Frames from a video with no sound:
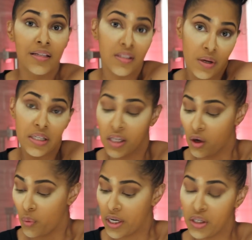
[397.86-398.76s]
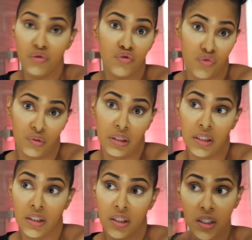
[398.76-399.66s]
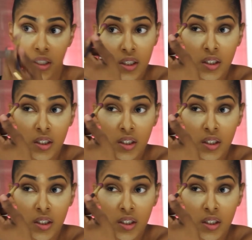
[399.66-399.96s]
So I need to go with a neutral look.